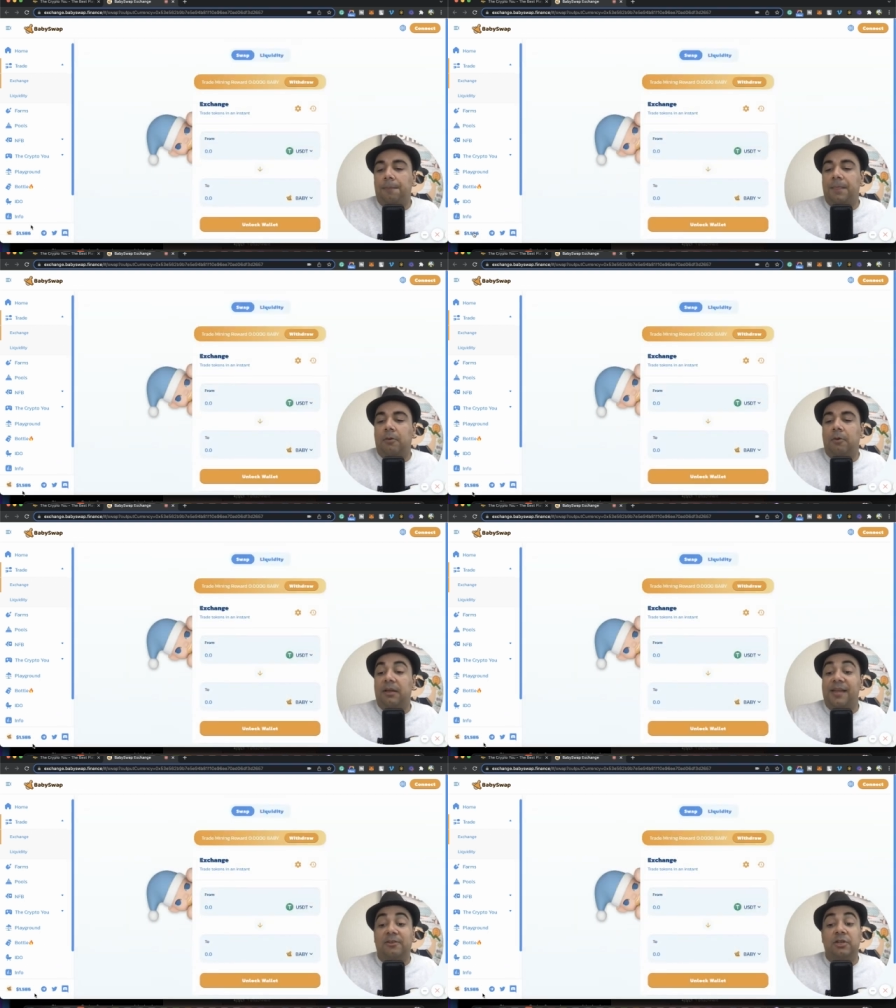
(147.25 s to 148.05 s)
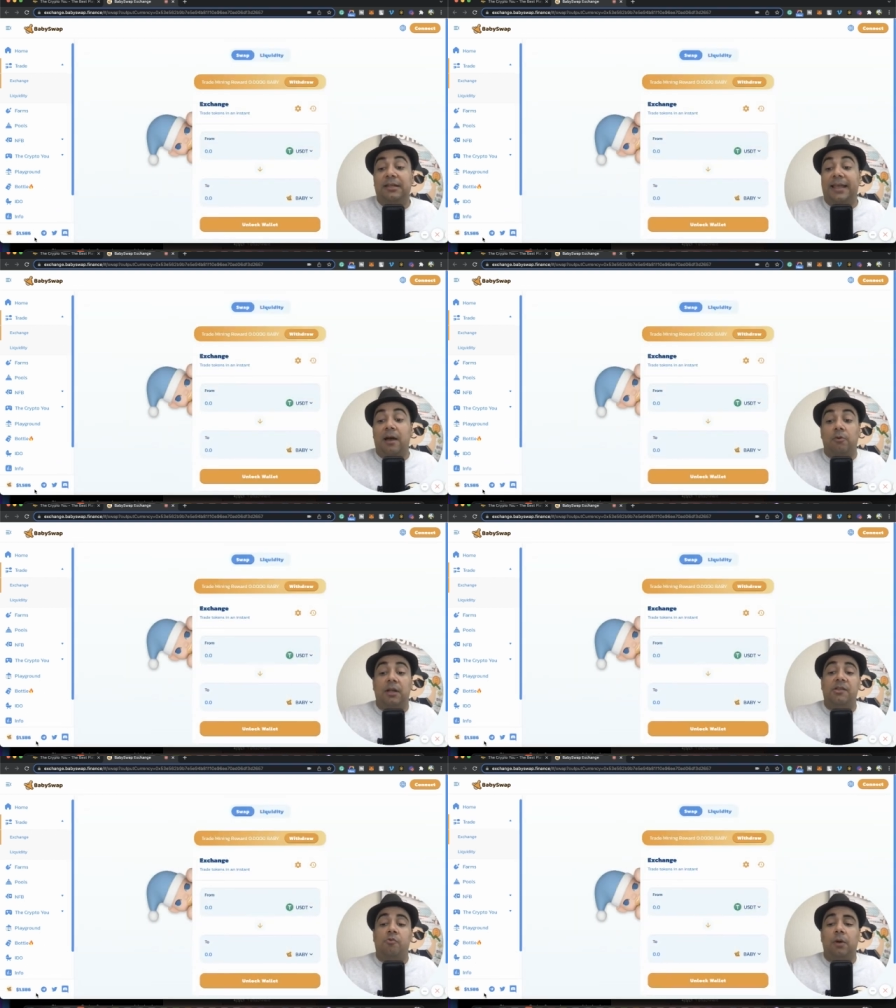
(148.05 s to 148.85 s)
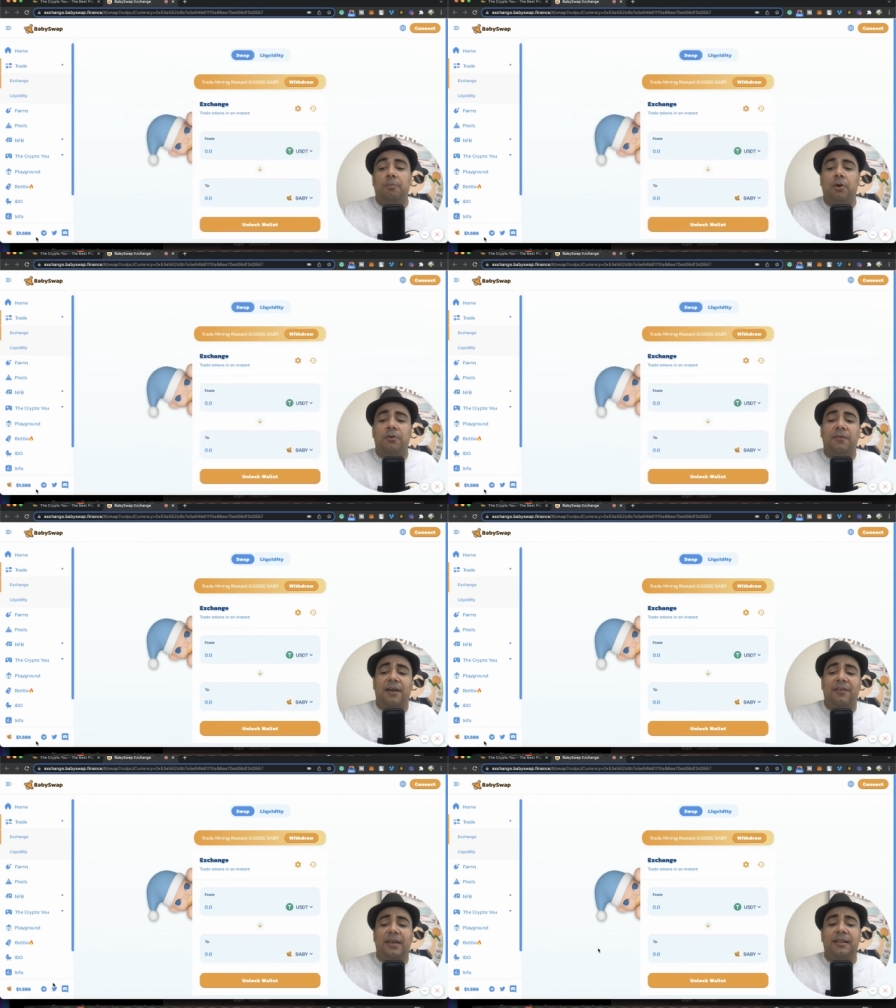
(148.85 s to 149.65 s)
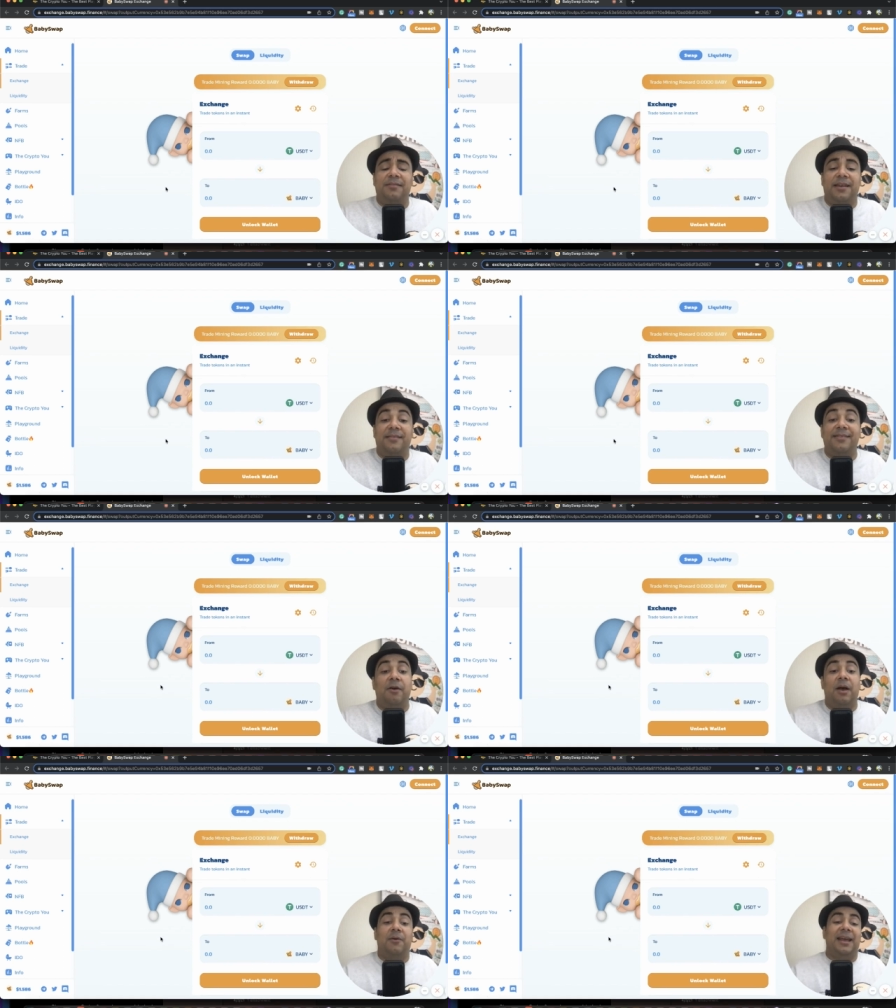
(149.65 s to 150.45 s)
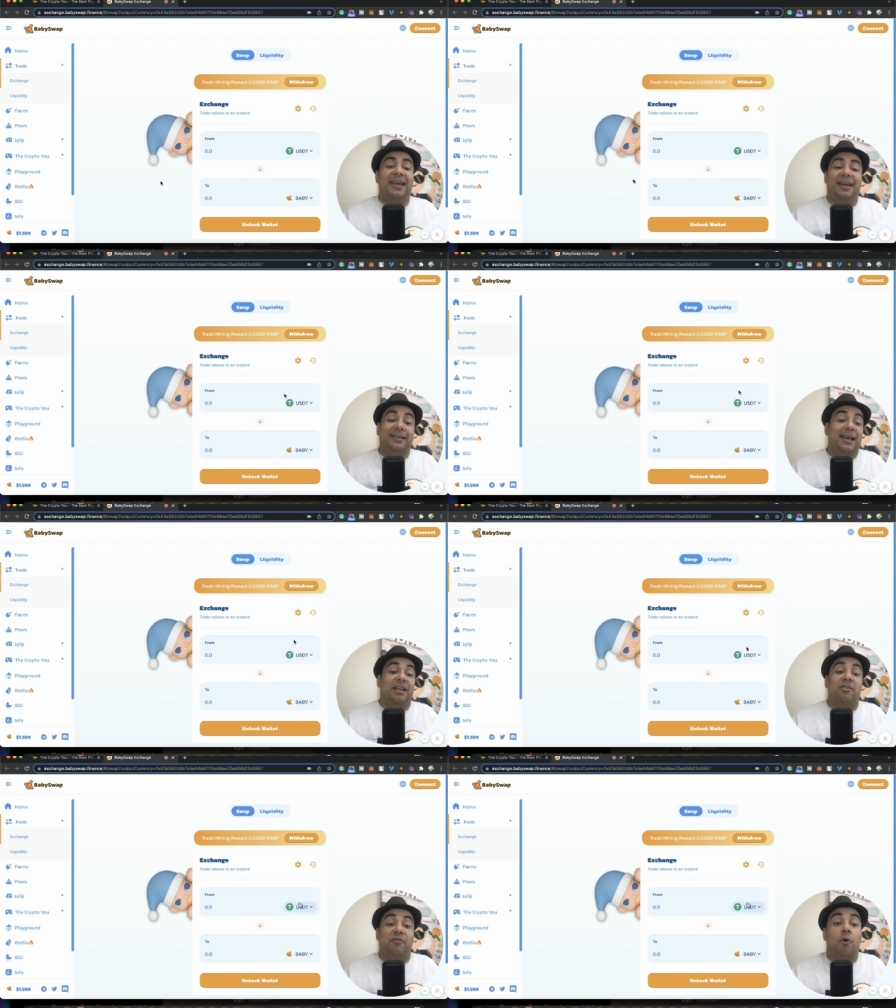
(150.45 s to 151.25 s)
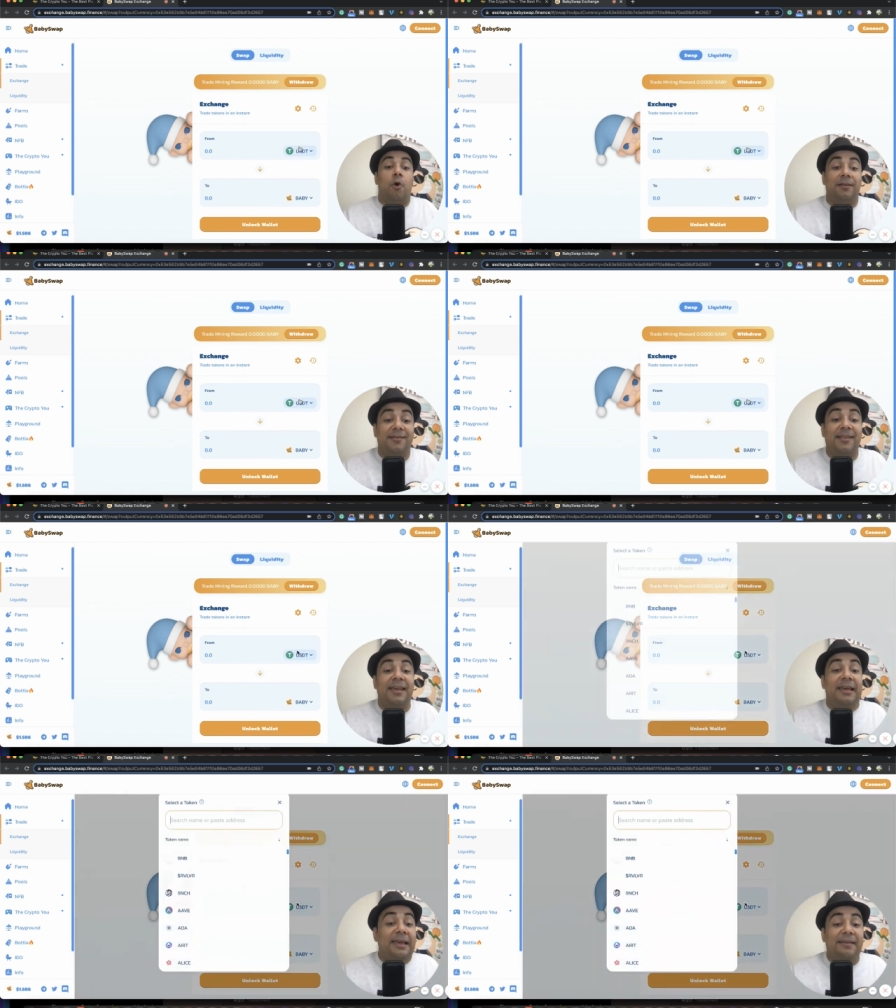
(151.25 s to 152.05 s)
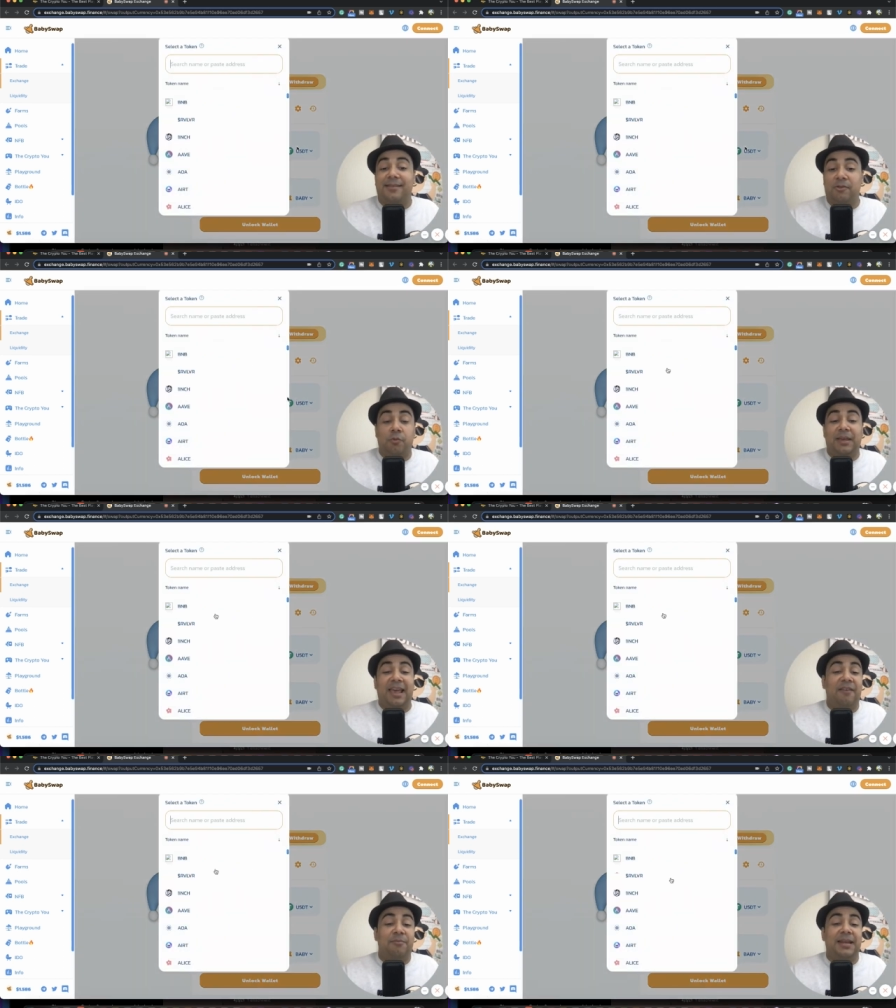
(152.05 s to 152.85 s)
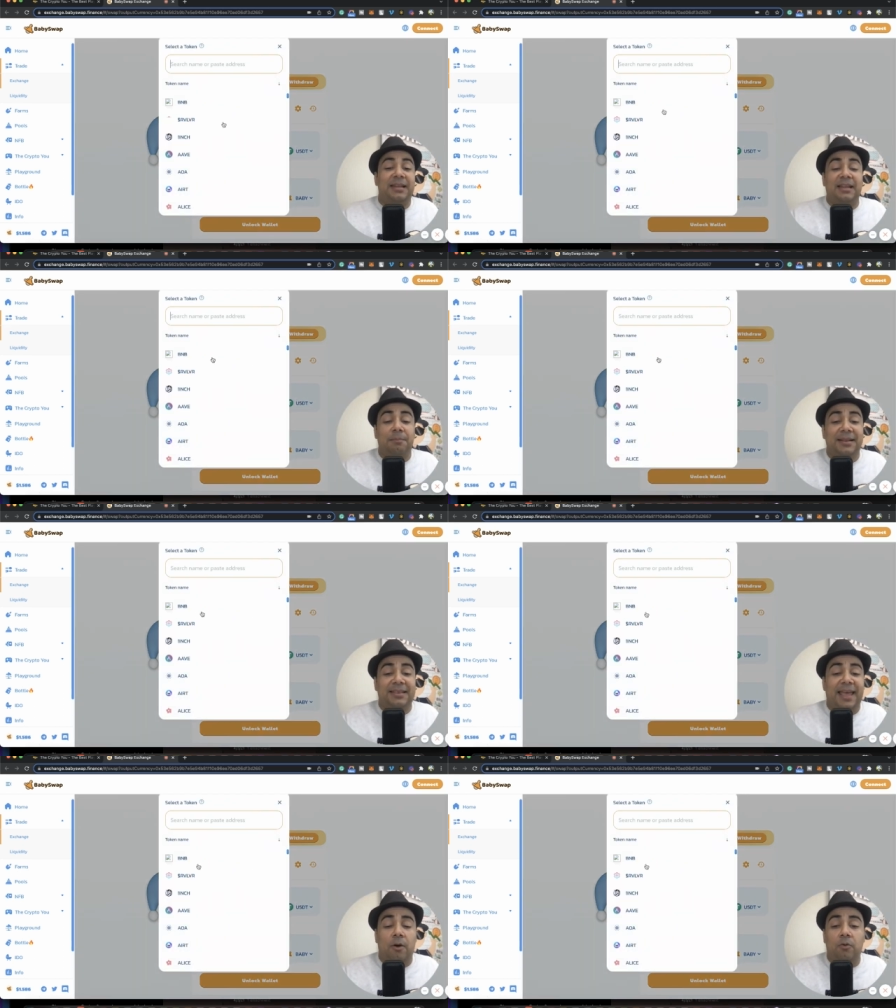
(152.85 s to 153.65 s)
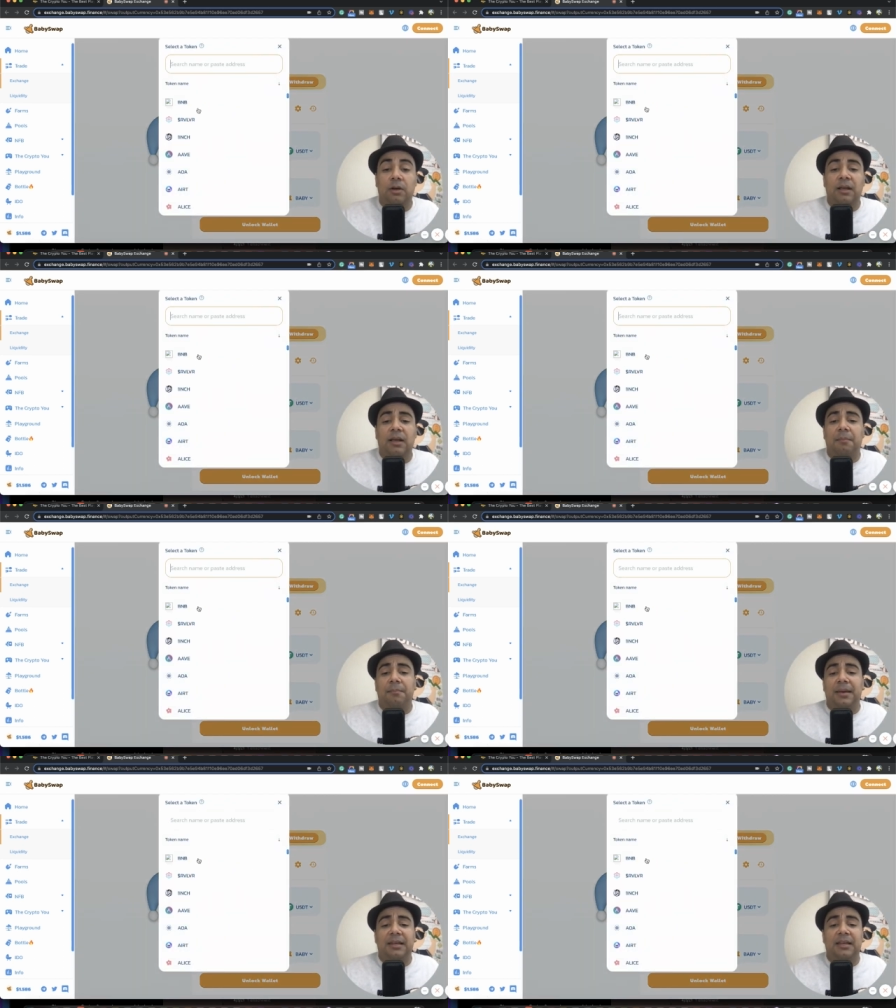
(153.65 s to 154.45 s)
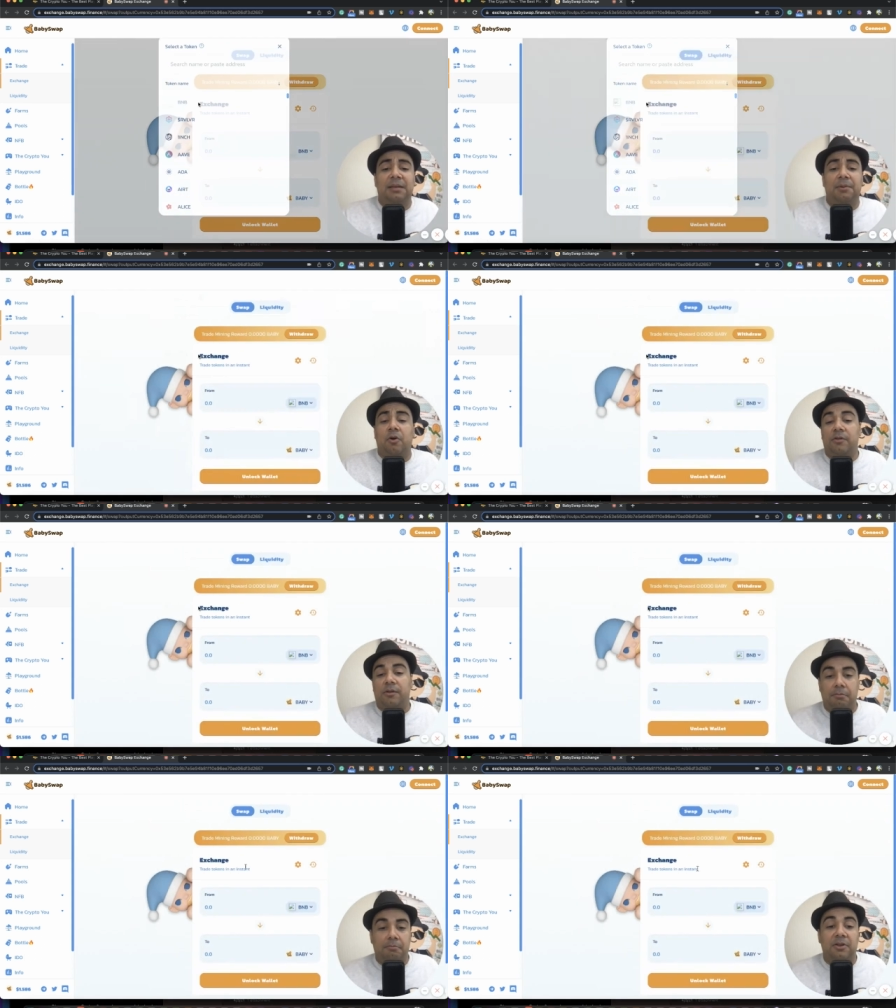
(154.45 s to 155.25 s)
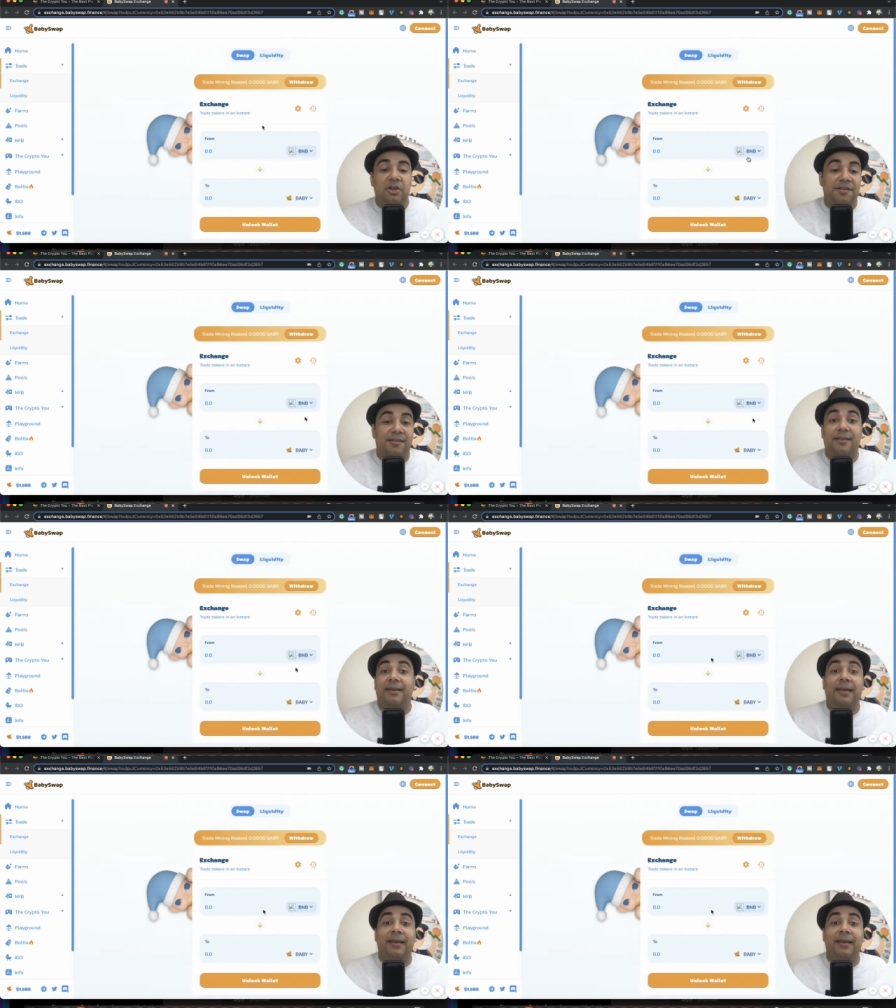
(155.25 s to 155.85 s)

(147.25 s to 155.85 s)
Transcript: Now it's actually down, it's one point five eight six. Now I want to highlight a lot of coins this week have been a little bit down, mainly because just